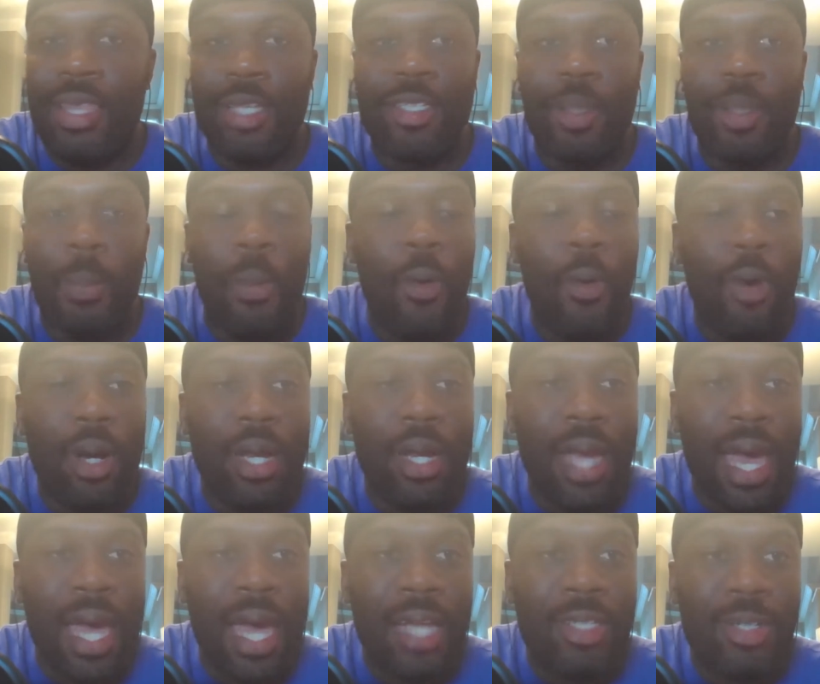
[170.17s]

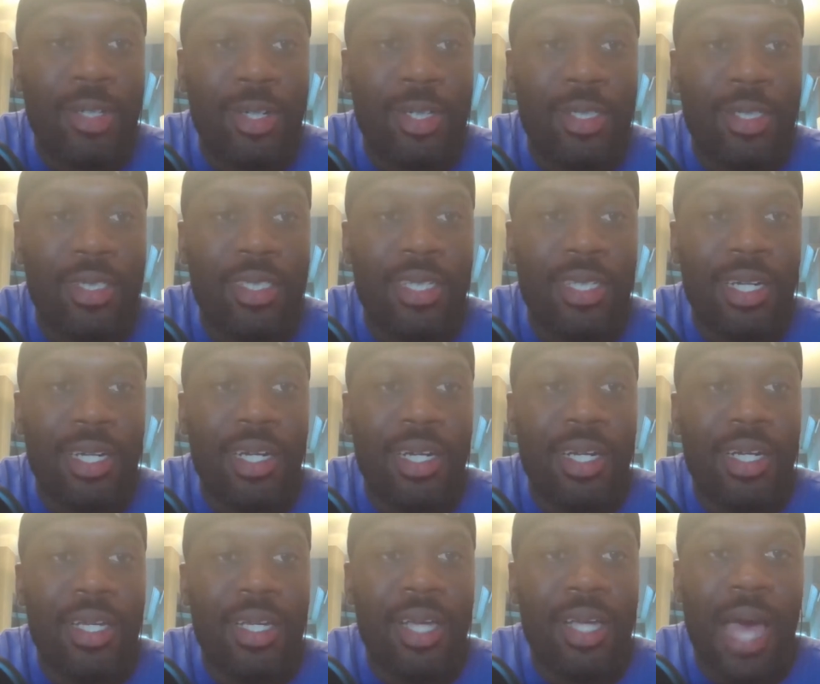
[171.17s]
supporting actors,
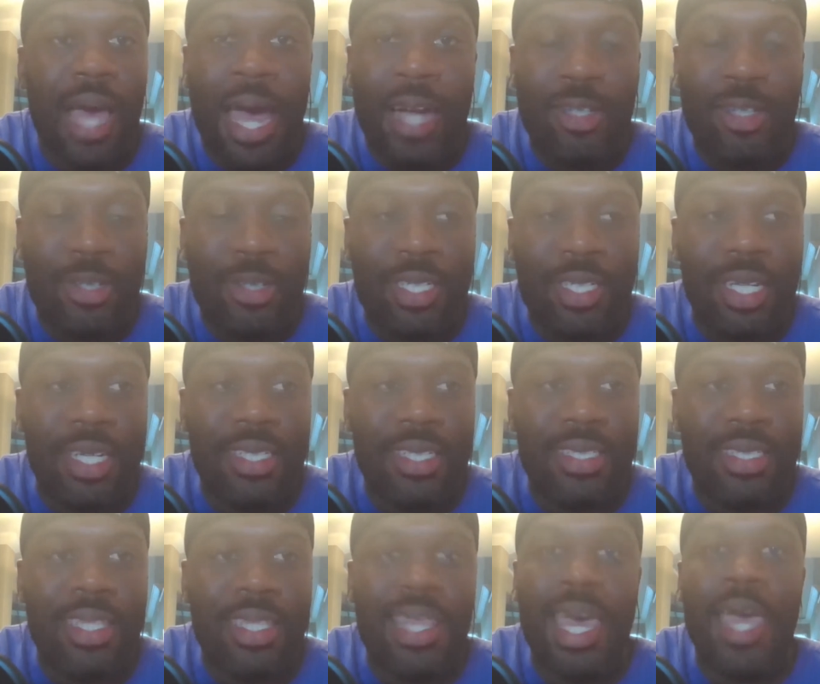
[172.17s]

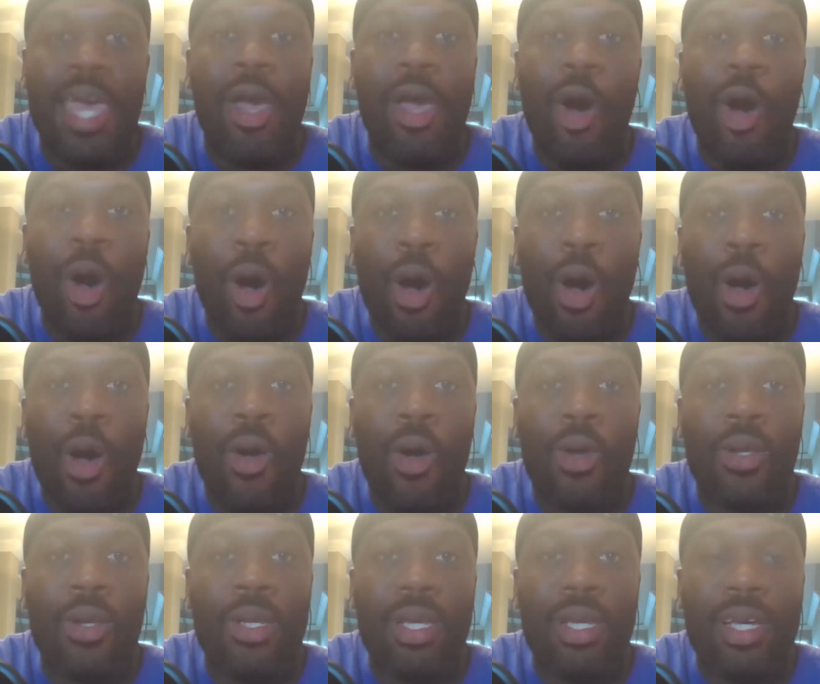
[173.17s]
actresses, they
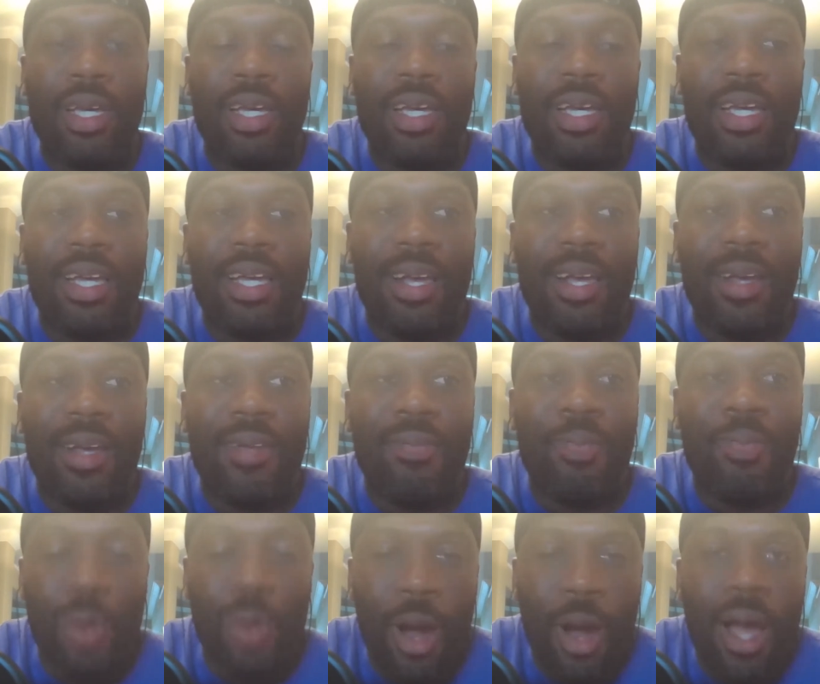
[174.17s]
all
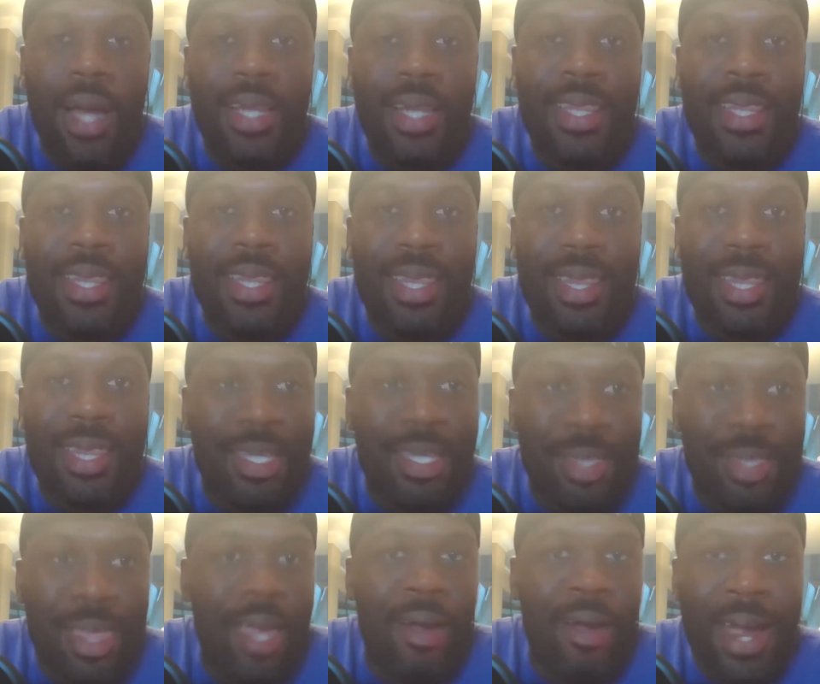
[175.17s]
brought
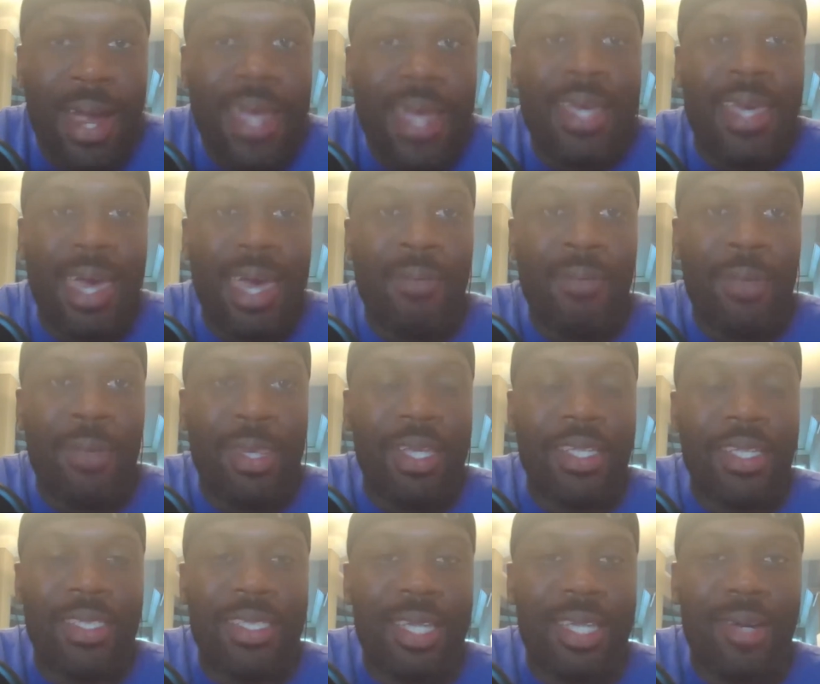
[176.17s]
their A game in
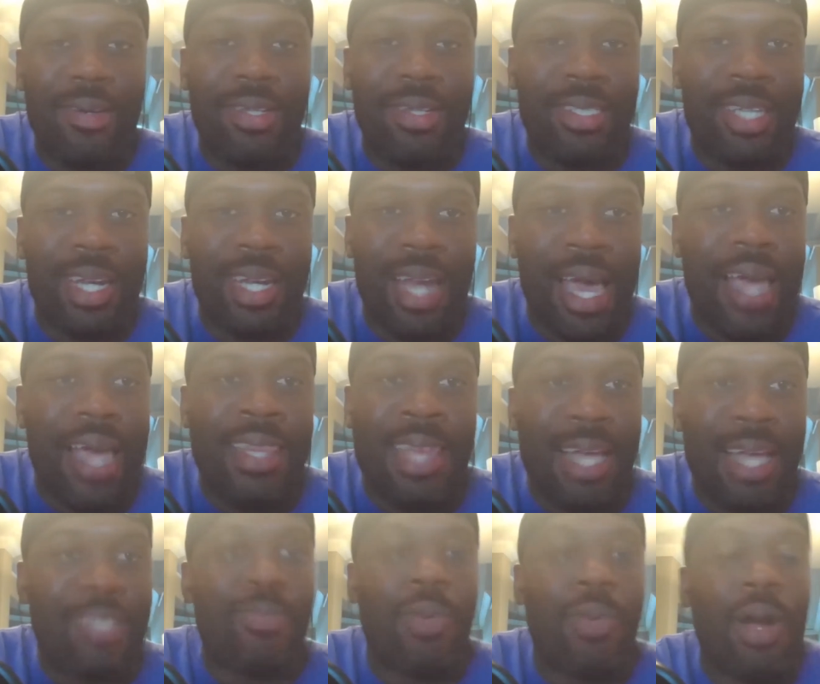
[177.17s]
this series, and
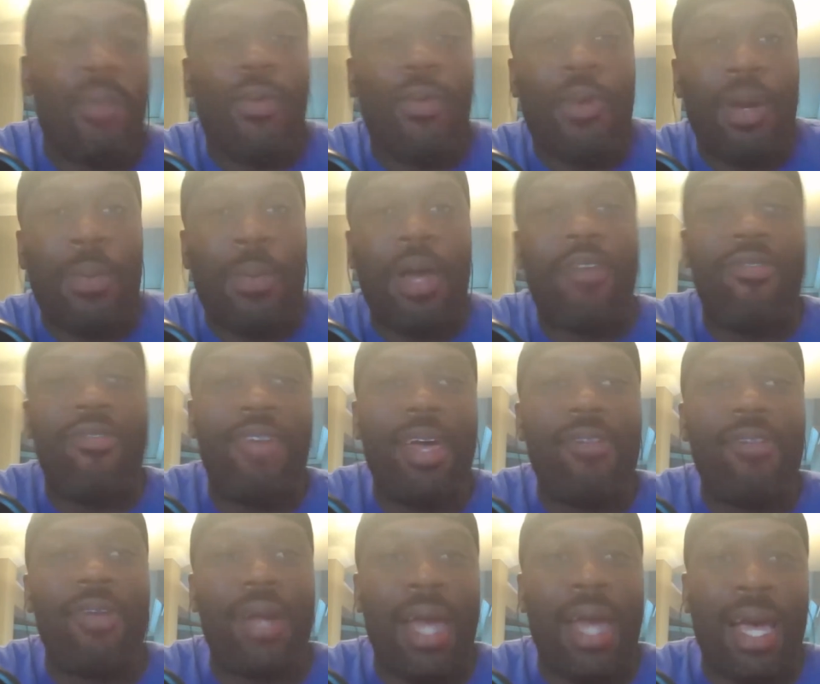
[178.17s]
that's probably one of my
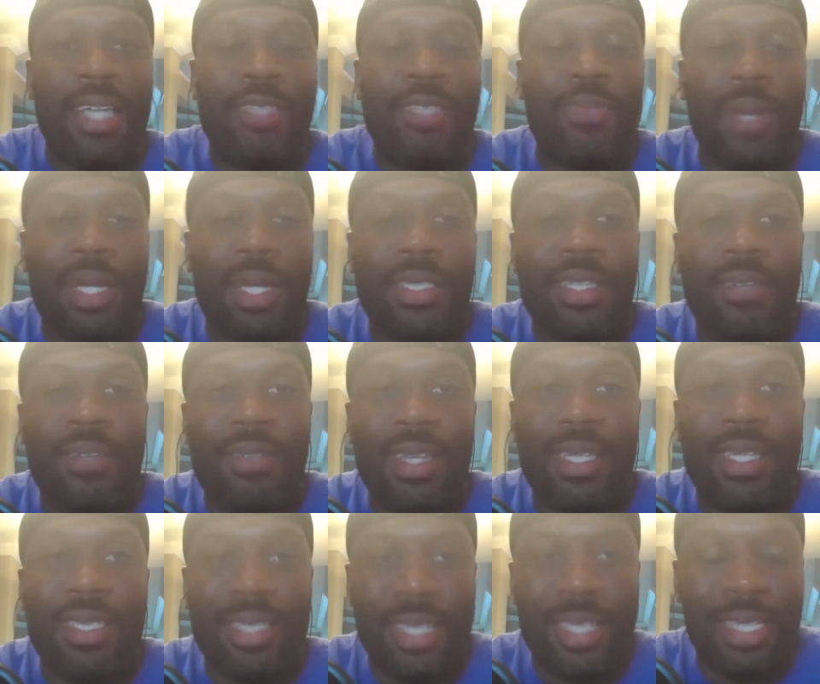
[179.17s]
favorite aspects of
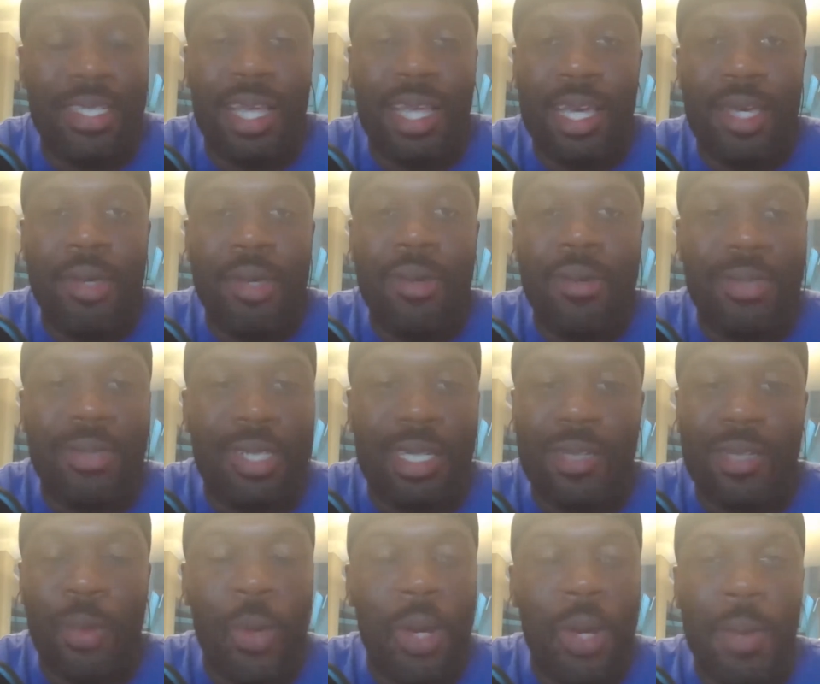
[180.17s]
this. Just like you,
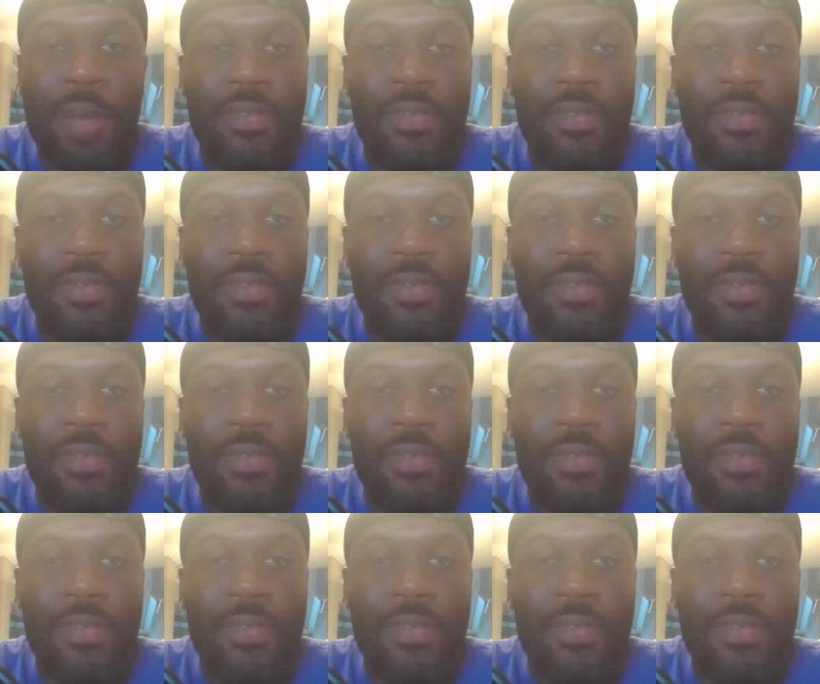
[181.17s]
just one